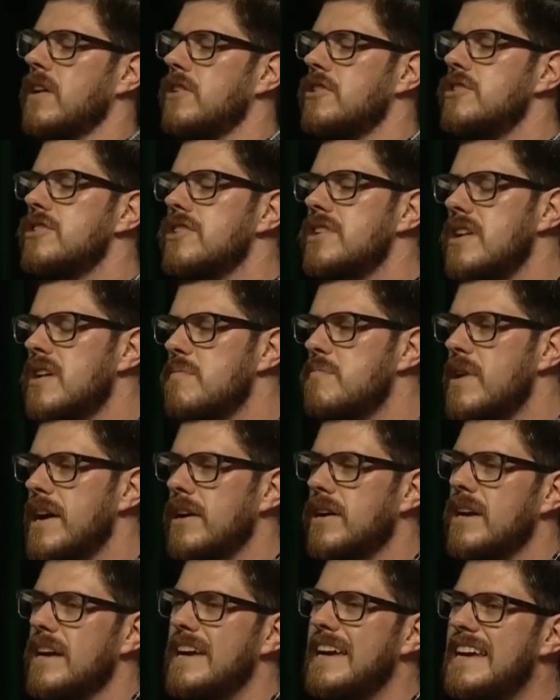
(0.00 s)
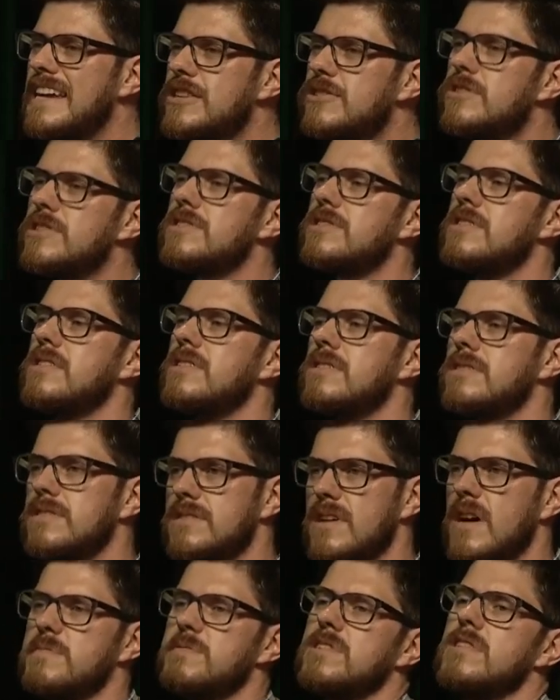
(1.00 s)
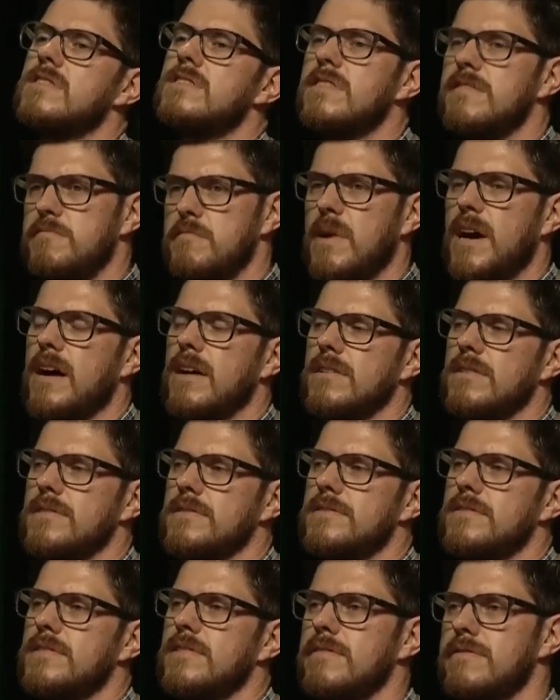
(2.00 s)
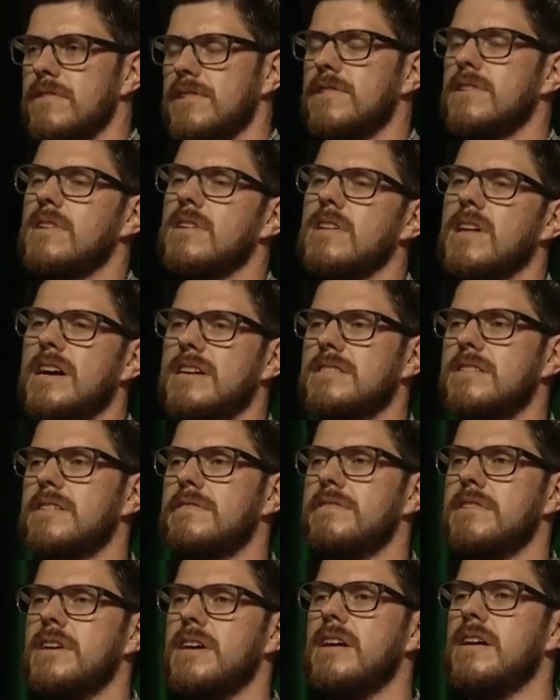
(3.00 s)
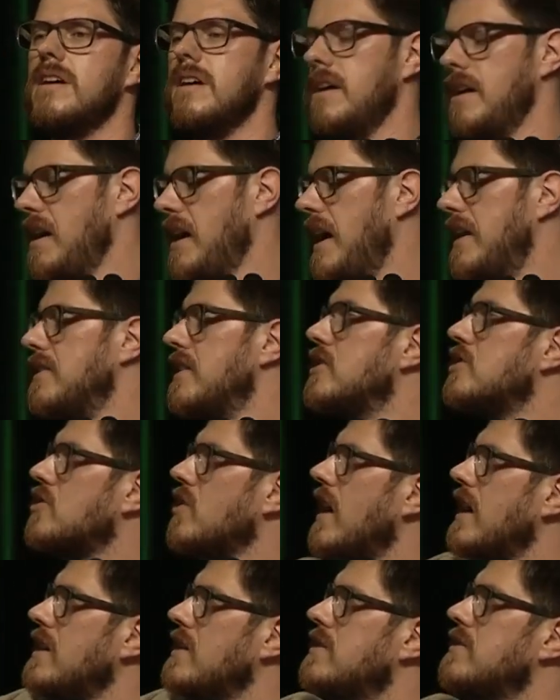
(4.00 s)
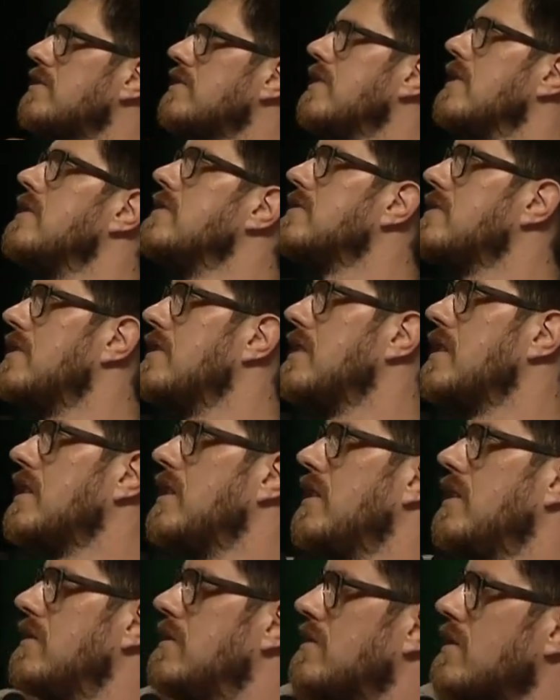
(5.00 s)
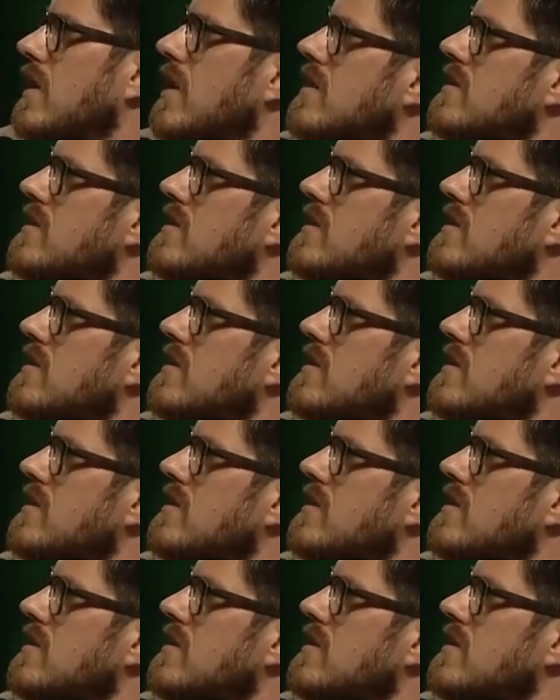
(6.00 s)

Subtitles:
you're going to make interesting substantive models of the neural activity and then try to use those to decode. So